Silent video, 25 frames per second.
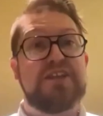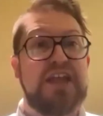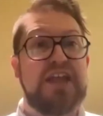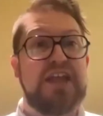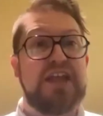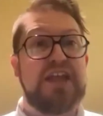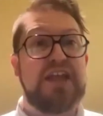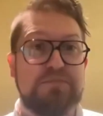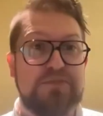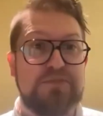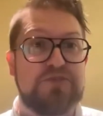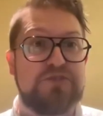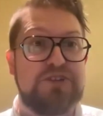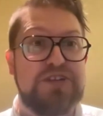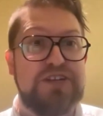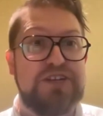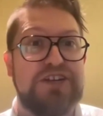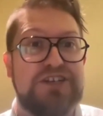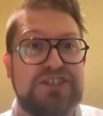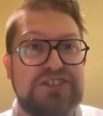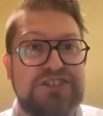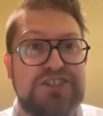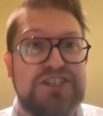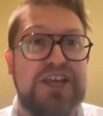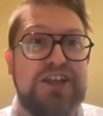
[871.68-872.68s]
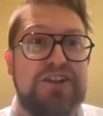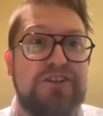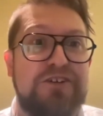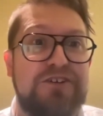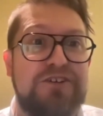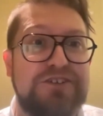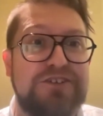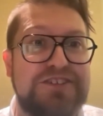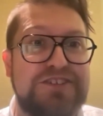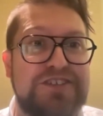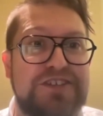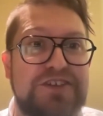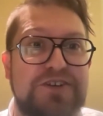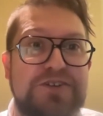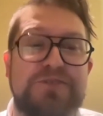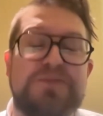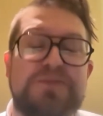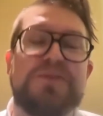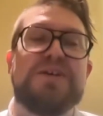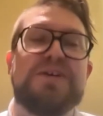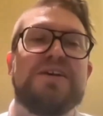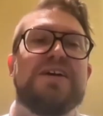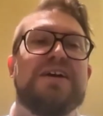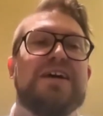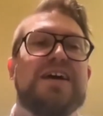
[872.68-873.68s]
help triage that also.
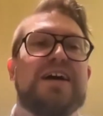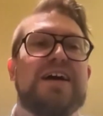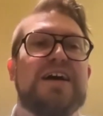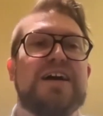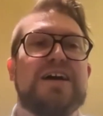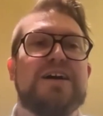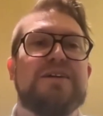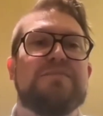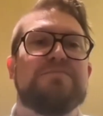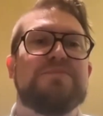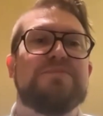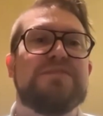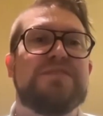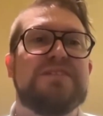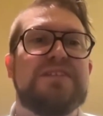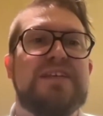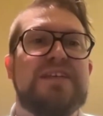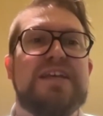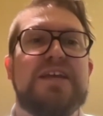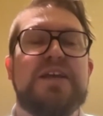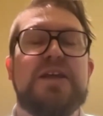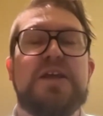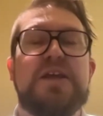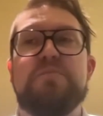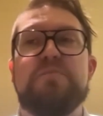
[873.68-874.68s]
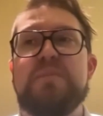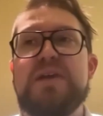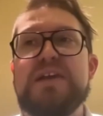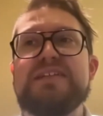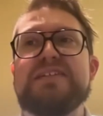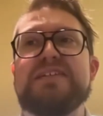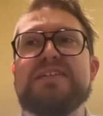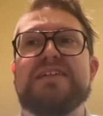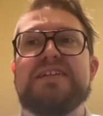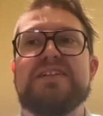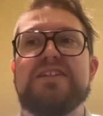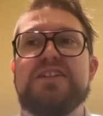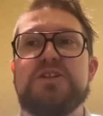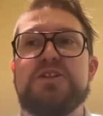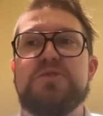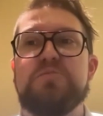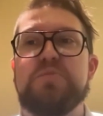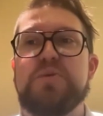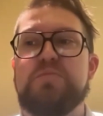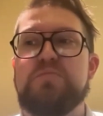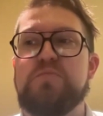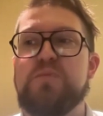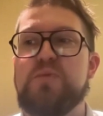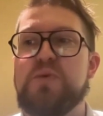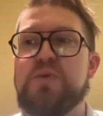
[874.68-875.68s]
It makes it a little
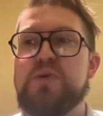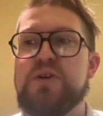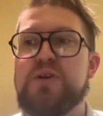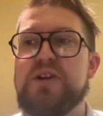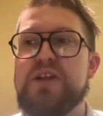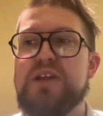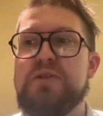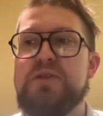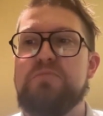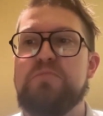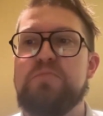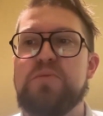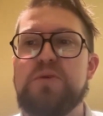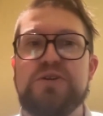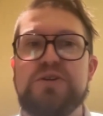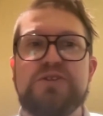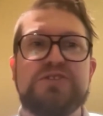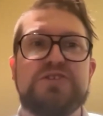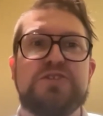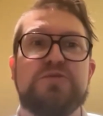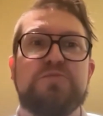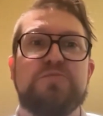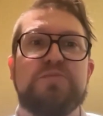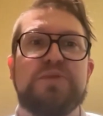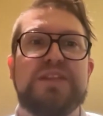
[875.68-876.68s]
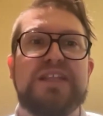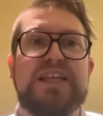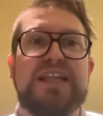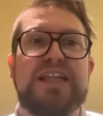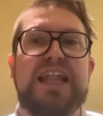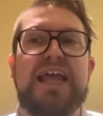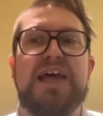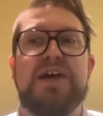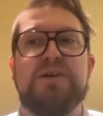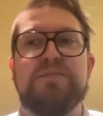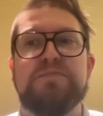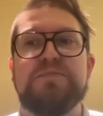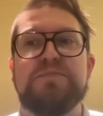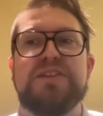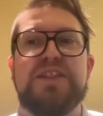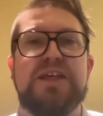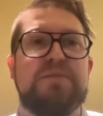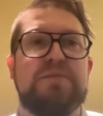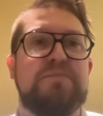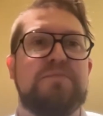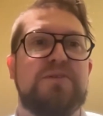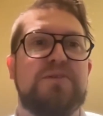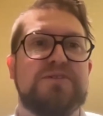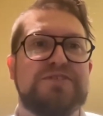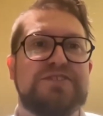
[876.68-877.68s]
bit more impersonal, but then help
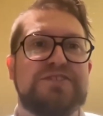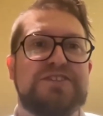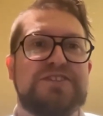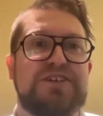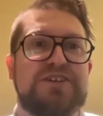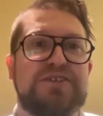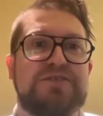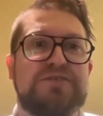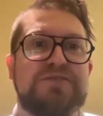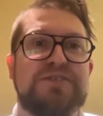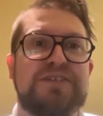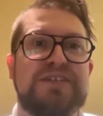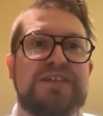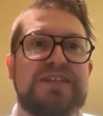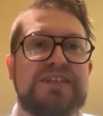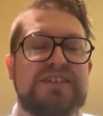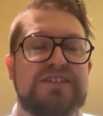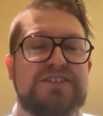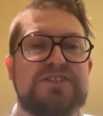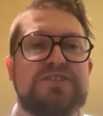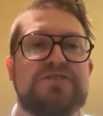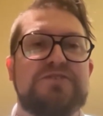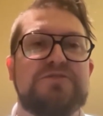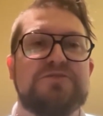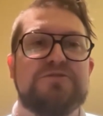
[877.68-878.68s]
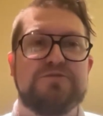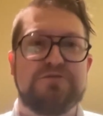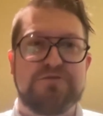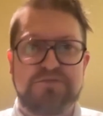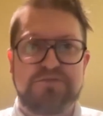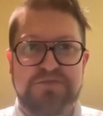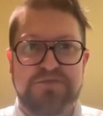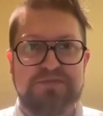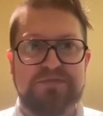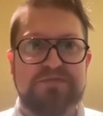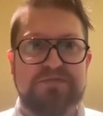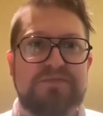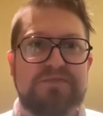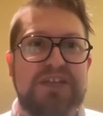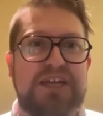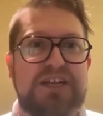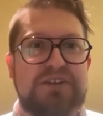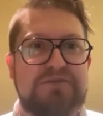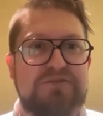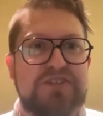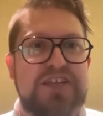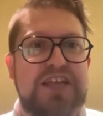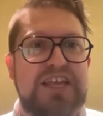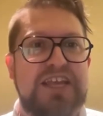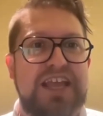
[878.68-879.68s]
them also to kind of
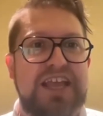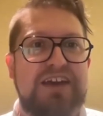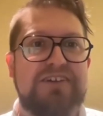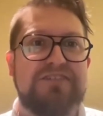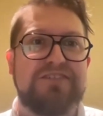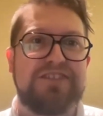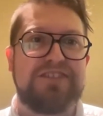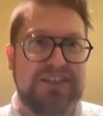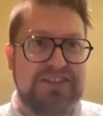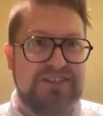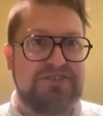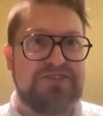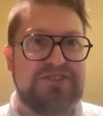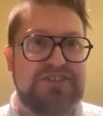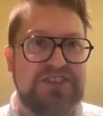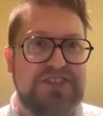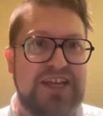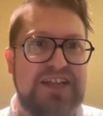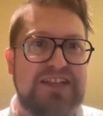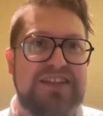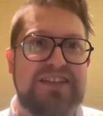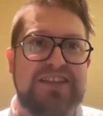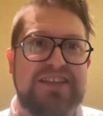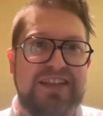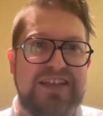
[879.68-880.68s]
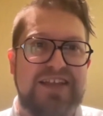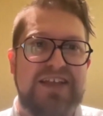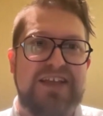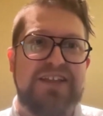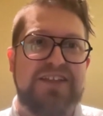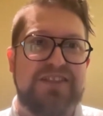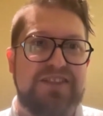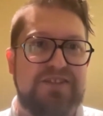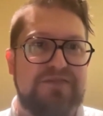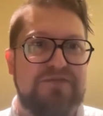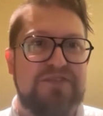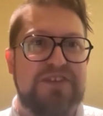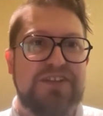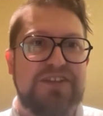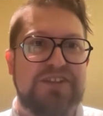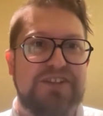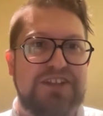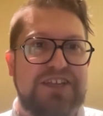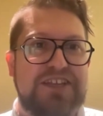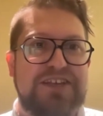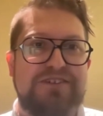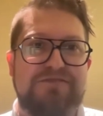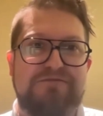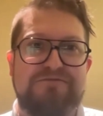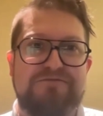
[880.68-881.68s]
take out, like you said, the
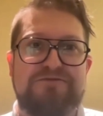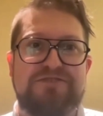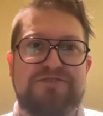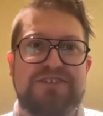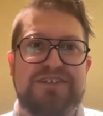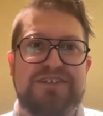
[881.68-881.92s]
feeling of,